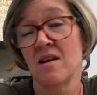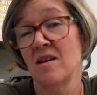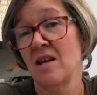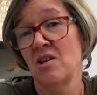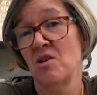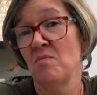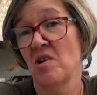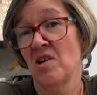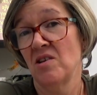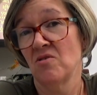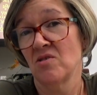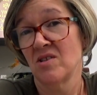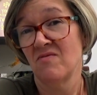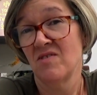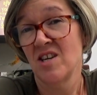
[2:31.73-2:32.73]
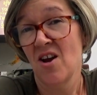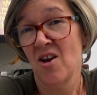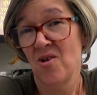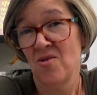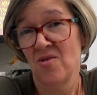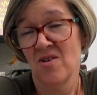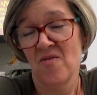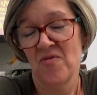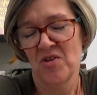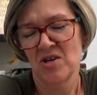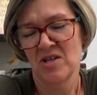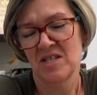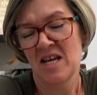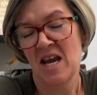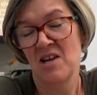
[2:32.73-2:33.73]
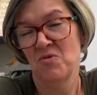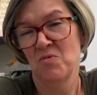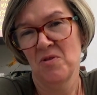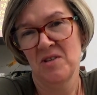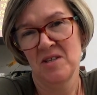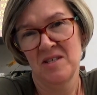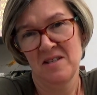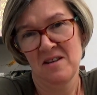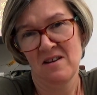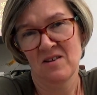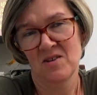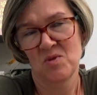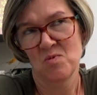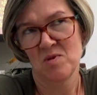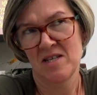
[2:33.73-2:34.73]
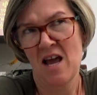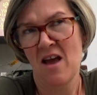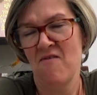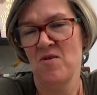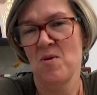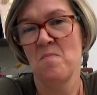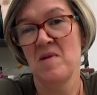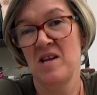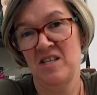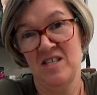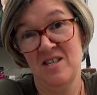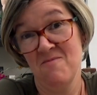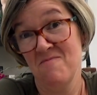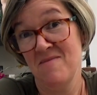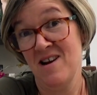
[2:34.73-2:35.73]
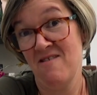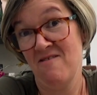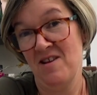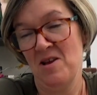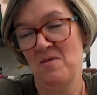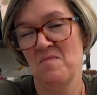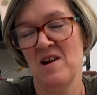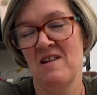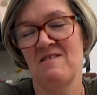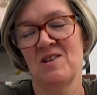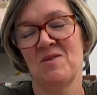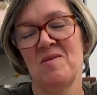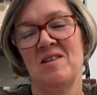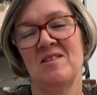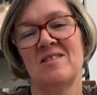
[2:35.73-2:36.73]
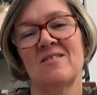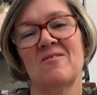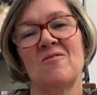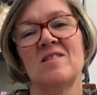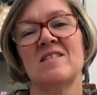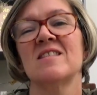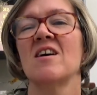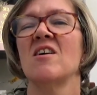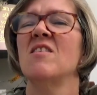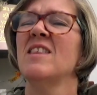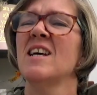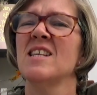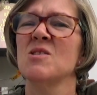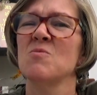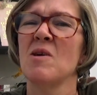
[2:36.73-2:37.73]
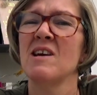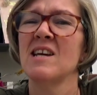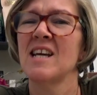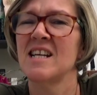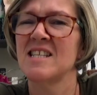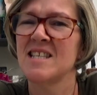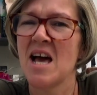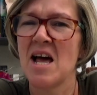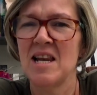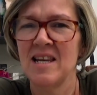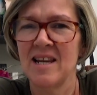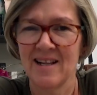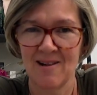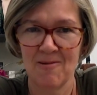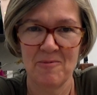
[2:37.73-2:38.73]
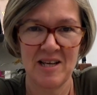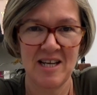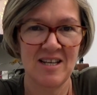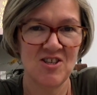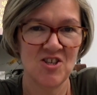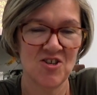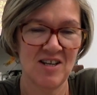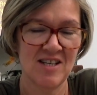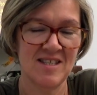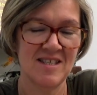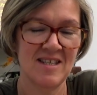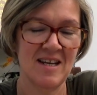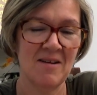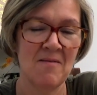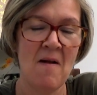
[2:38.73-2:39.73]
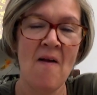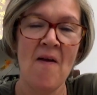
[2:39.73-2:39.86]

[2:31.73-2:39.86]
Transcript: Now, you might not have known that Edward VI was ever meant to marry Mary, Queen of Scots, so that's where it gets a little bit interesting.